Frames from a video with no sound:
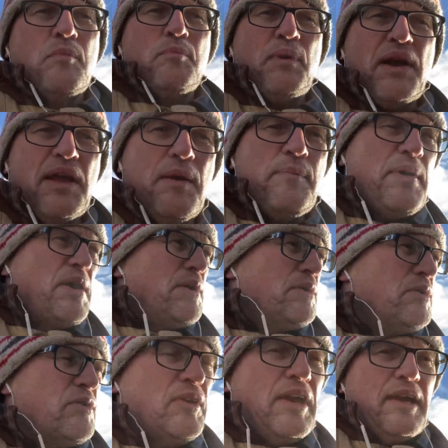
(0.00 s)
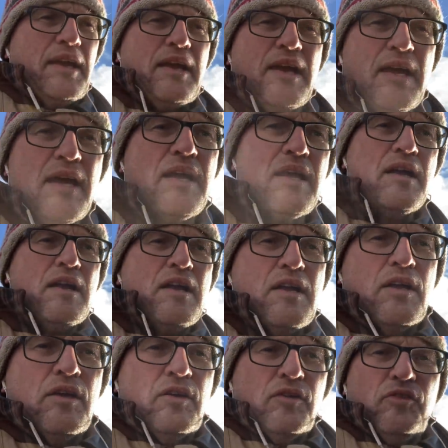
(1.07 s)
by about, say,
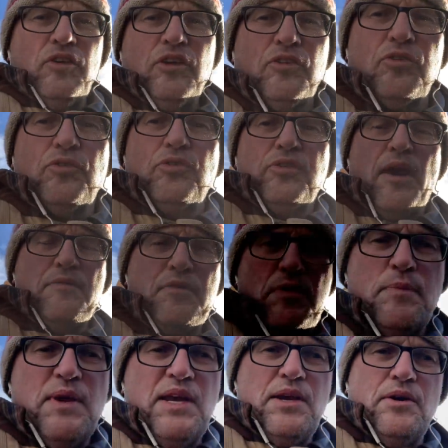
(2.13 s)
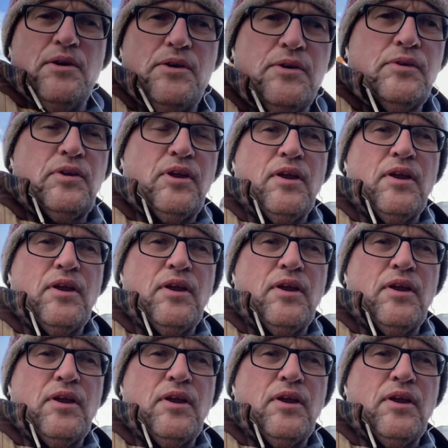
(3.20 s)
six or seven meters,